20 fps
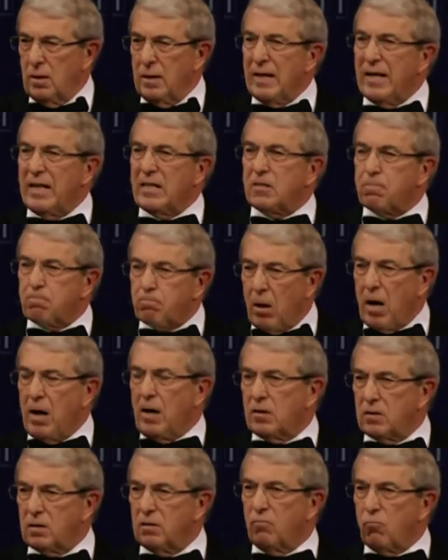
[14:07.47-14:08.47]
It's
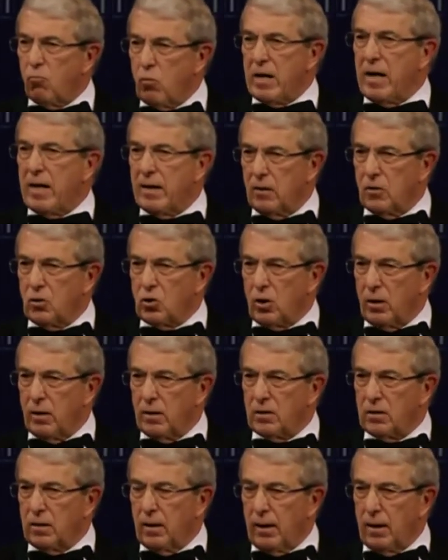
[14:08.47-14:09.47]
part of
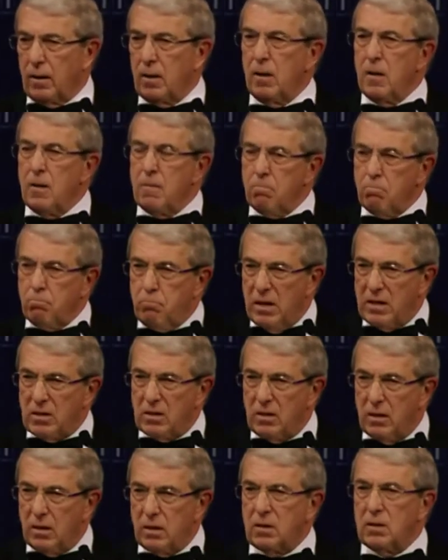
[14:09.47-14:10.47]
re-energizing
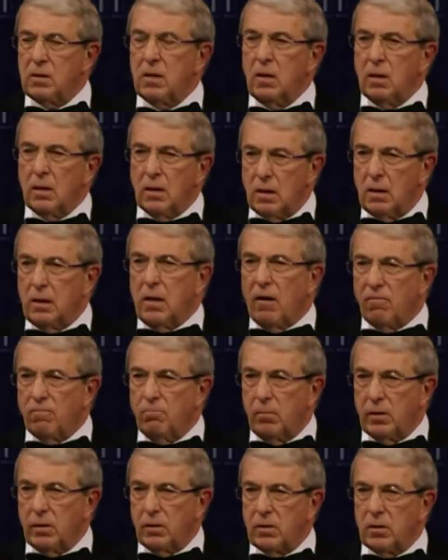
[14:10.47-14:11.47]
business,
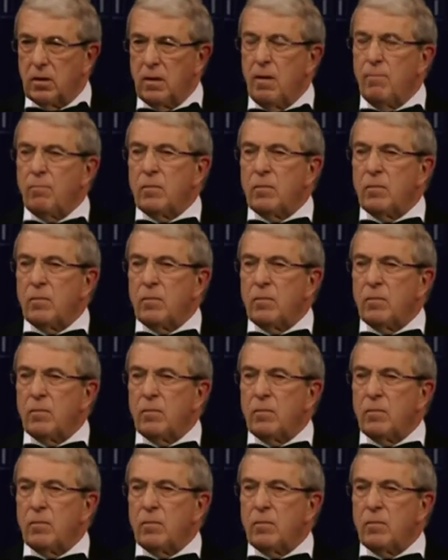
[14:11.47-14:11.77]
government,